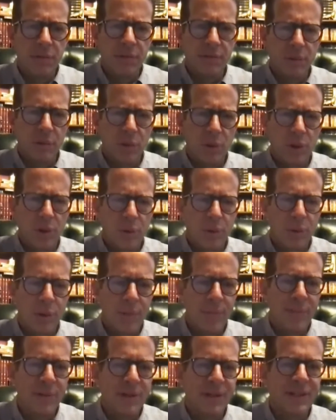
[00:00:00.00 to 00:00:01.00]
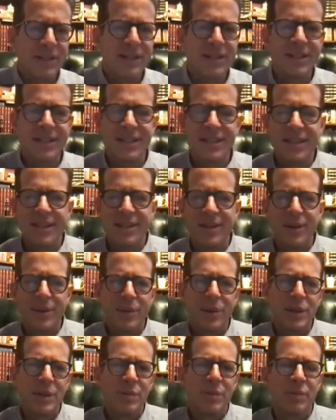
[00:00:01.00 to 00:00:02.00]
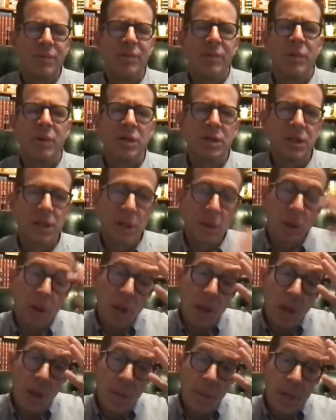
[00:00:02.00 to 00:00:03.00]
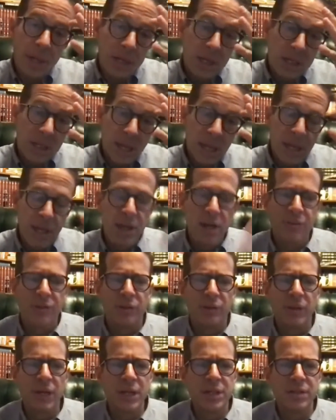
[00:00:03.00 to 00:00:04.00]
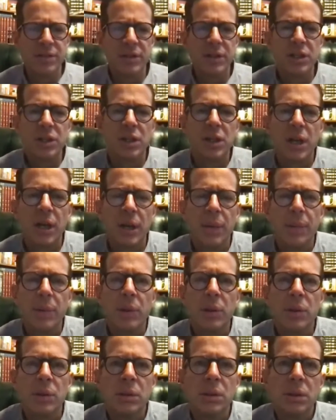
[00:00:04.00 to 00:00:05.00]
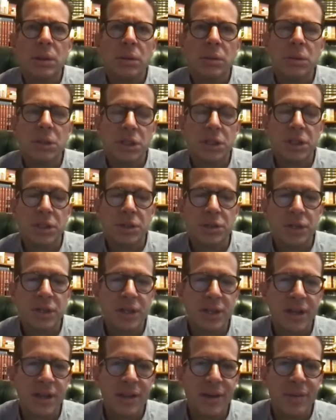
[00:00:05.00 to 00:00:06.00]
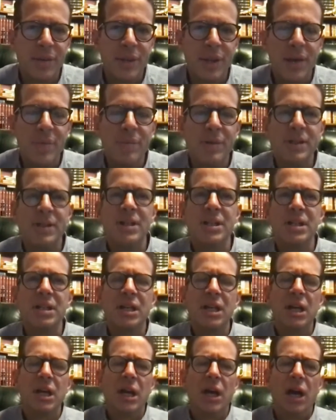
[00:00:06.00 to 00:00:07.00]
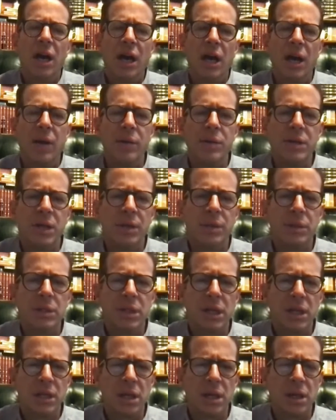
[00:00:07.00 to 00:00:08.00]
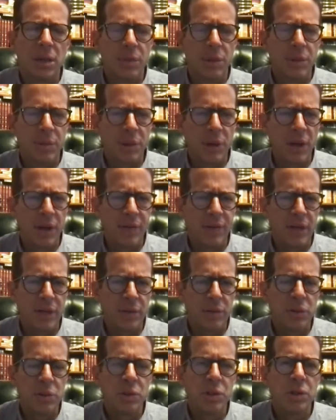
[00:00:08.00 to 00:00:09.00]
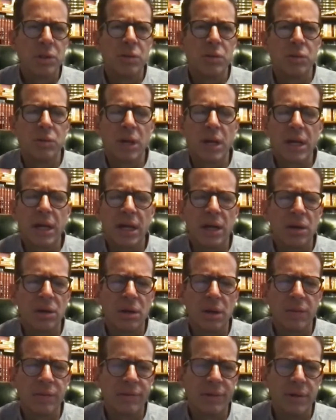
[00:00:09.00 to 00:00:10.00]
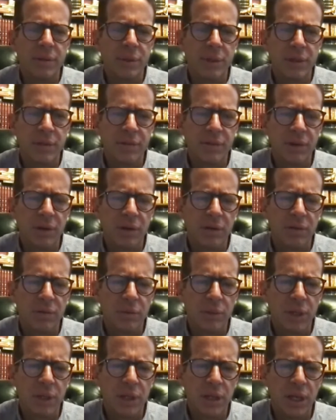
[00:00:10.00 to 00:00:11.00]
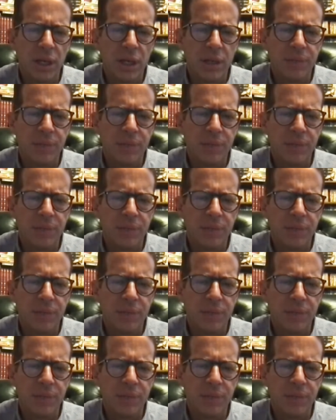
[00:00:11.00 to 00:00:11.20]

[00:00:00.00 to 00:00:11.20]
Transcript: for her web businesses that there was before. So because I had never raised venture capital, which is interesting now that I'm in that business, I was able to take that company private, which was a great outcome for everybody involved. We